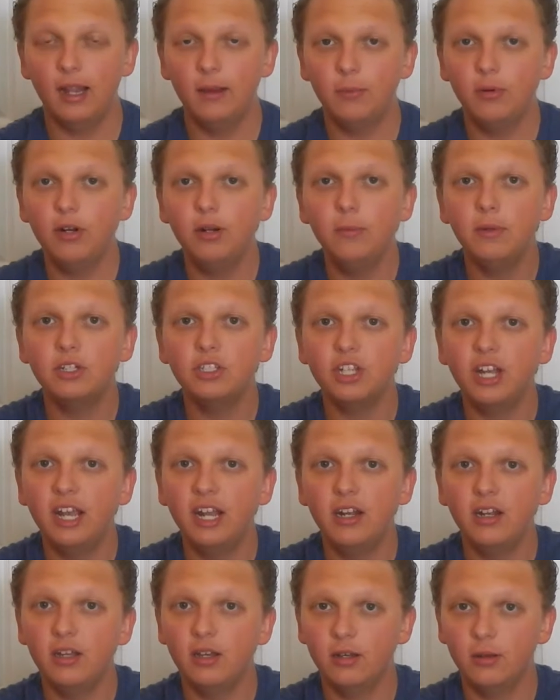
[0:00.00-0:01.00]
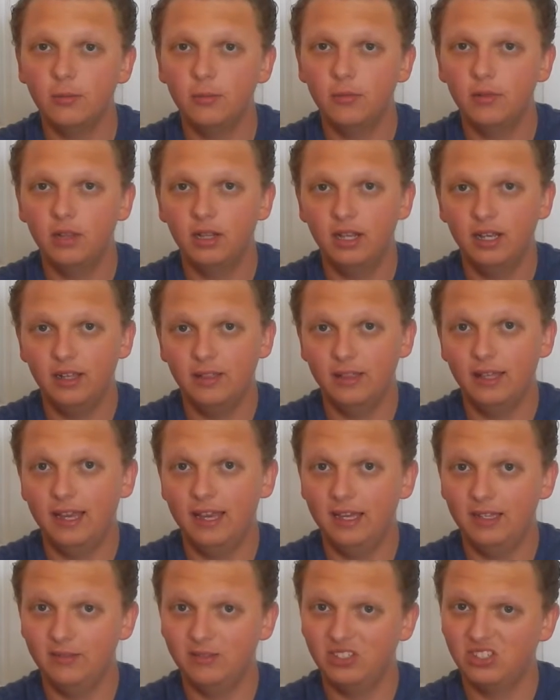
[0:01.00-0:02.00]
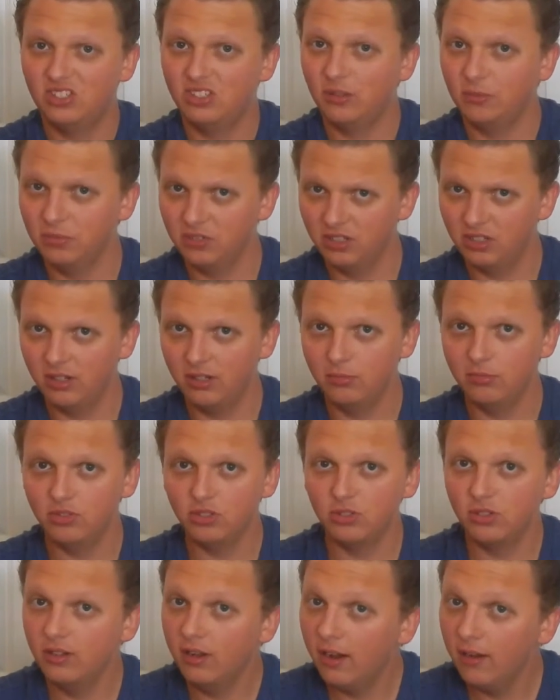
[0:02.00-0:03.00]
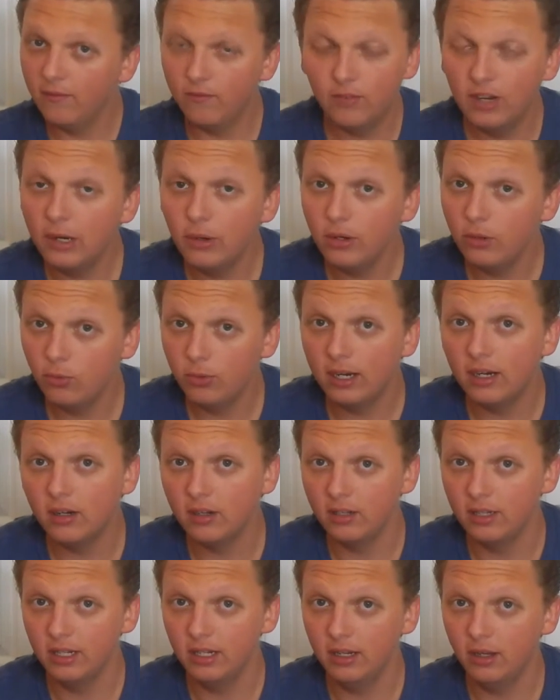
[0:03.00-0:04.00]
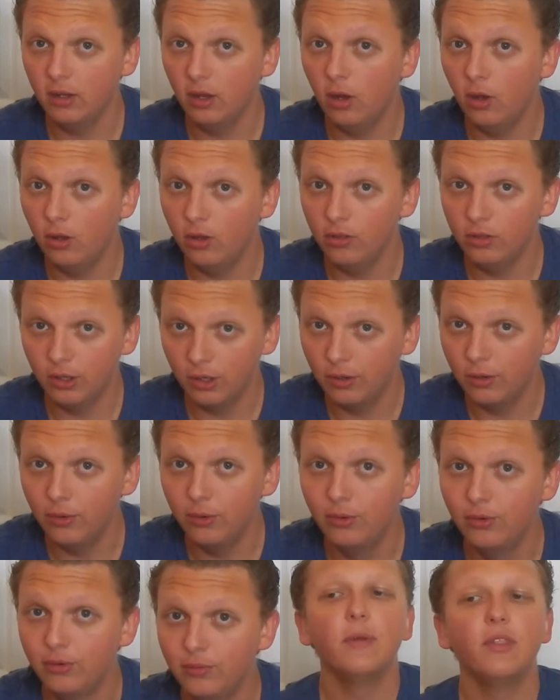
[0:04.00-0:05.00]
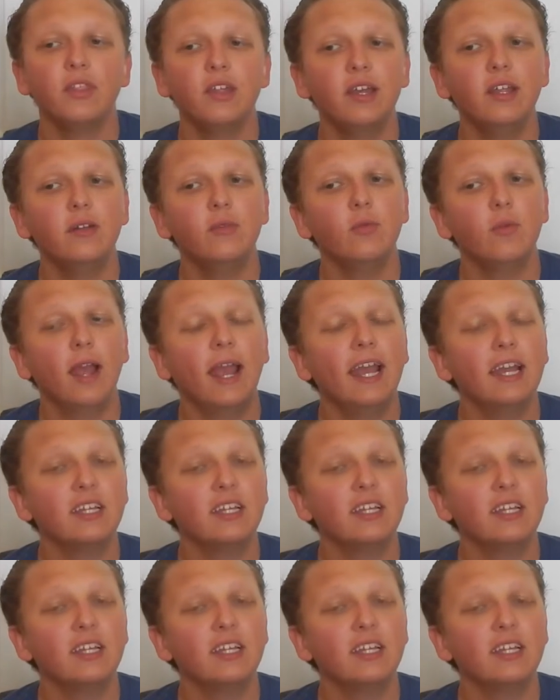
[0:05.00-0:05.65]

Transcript: I pretty much end up like that sometimes, not very rarely, although. But then